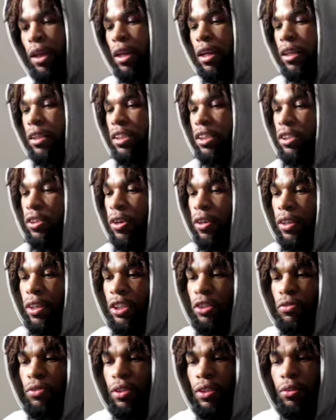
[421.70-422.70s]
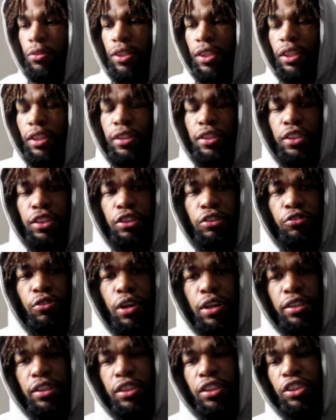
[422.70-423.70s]
And I'll see y'all in the next video. Stay listening,
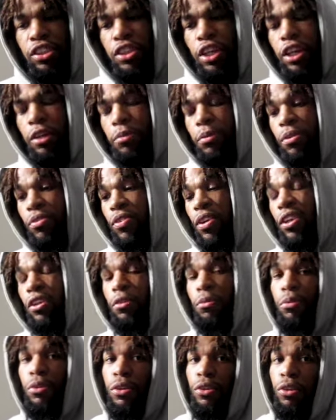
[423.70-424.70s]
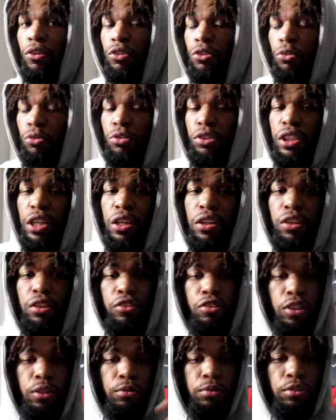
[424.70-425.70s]
grind, stay shining, man. Follow the boy and all socials down in the
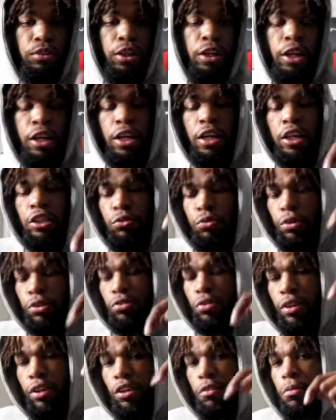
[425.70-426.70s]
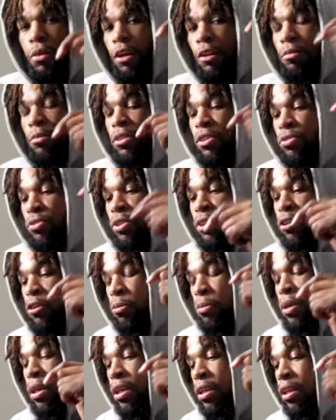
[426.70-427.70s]
description, as well as right here at the bottom of this video,
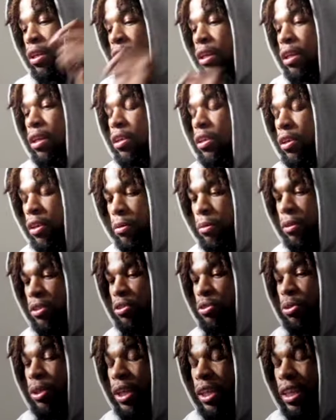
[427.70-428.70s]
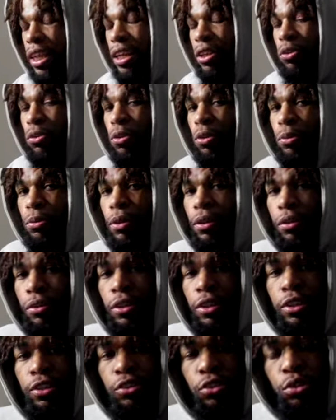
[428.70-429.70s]
man. And make sure you hit that notify bell
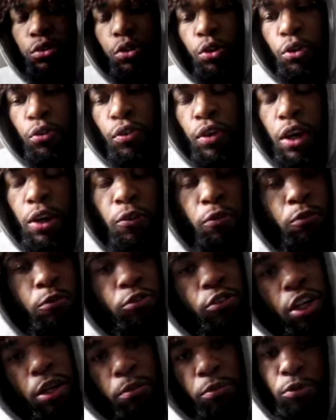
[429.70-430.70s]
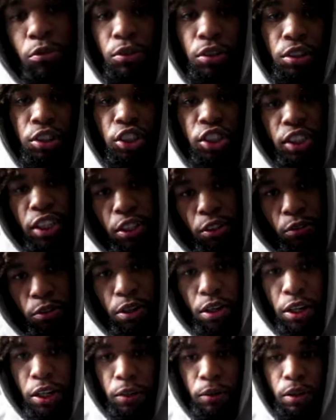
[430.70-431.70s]
so you're notified when we drop on the channel,
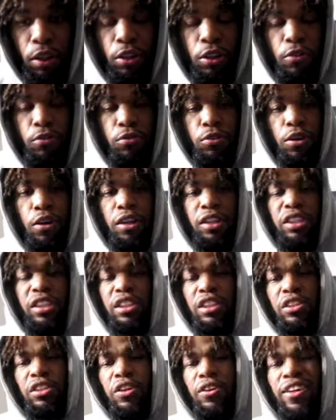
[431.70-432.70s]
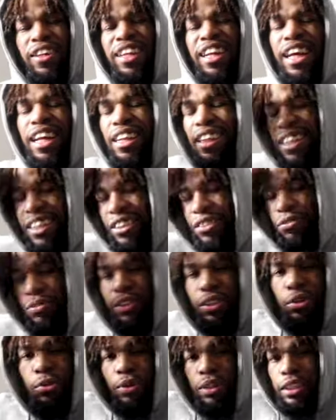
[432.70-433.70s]
alright? I love y'all. I'll see y'all in the next
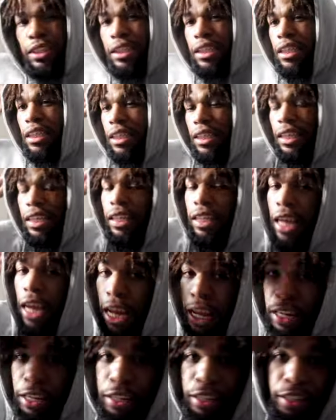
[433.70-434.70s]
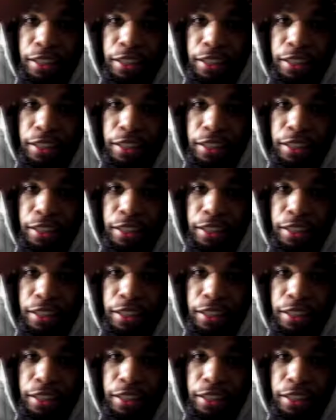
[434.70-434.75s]
video. Let's get it, gang.